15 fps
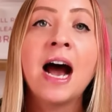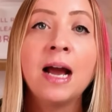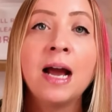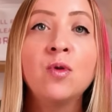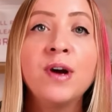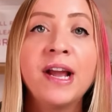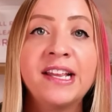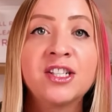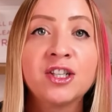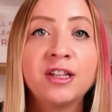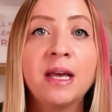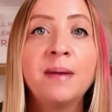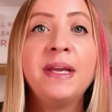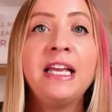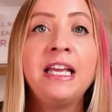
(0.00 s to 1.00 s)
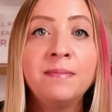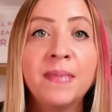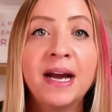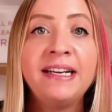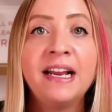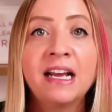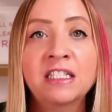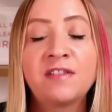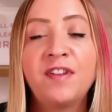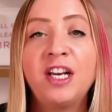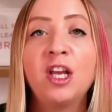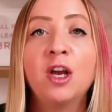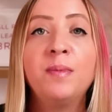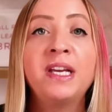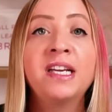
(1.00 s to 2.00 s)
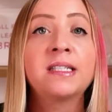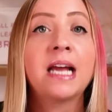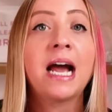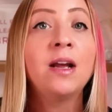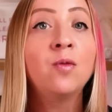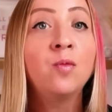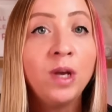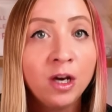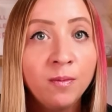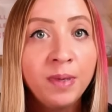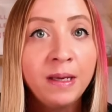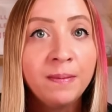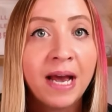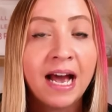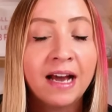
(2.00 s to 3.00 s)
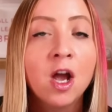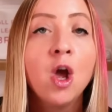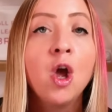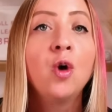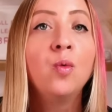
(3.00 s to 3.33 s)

I will answer them in my next video because I will be back